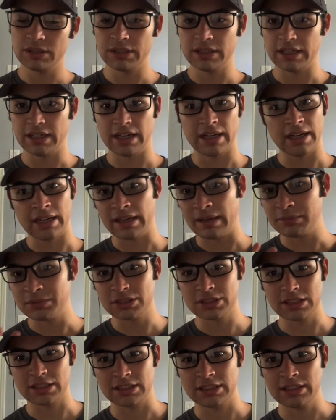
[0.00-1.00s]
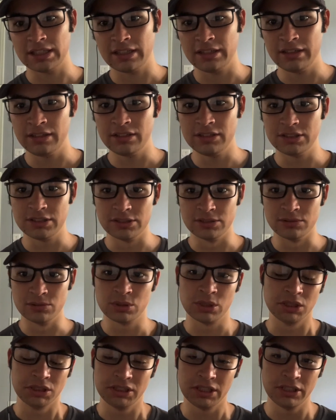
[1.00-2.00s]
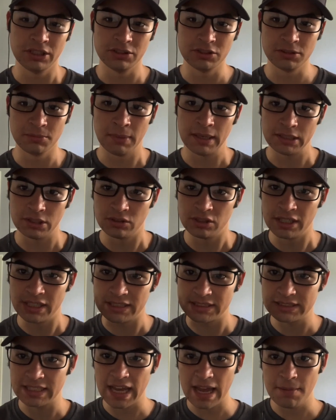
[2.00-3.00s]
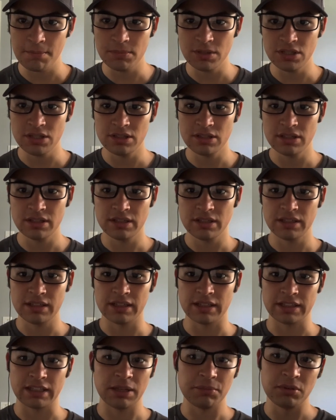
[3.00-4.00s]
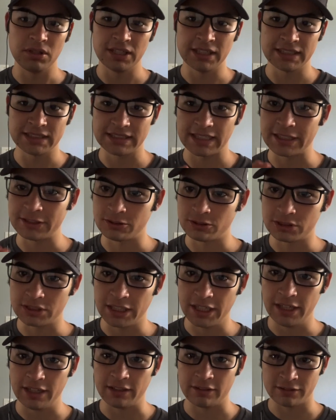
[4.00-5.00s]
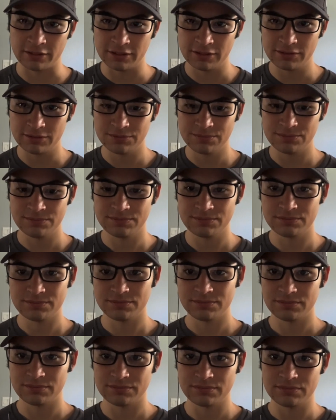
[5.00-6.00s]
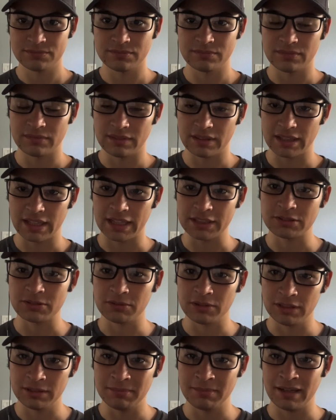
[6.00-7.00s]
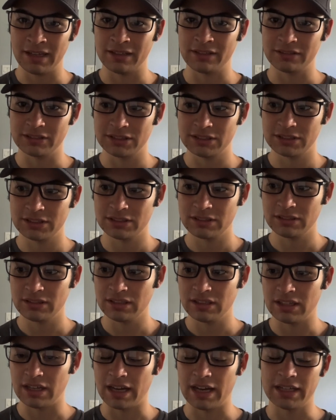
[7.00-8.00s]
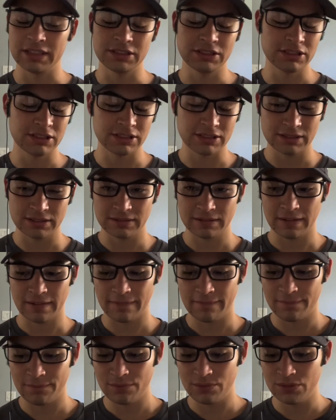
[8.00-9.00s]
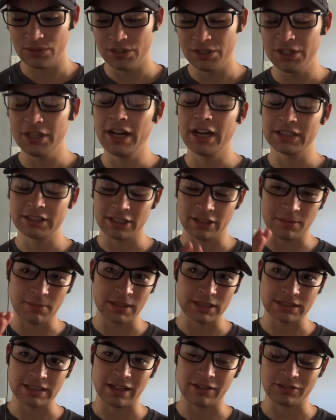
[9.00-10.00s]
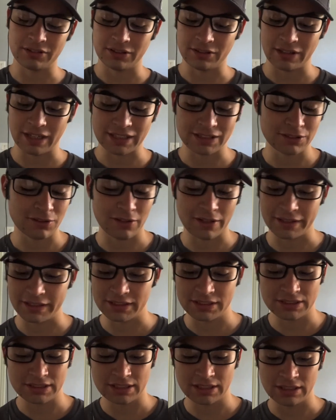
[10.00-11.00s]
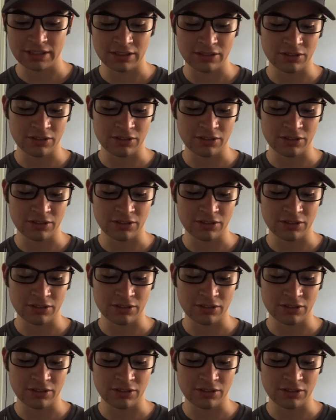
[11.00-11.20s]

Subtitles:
And I'm just excited to continue to make you guys happy and keep you guys entertained. That's what really matters. You guys are the best out there. That's all I can say.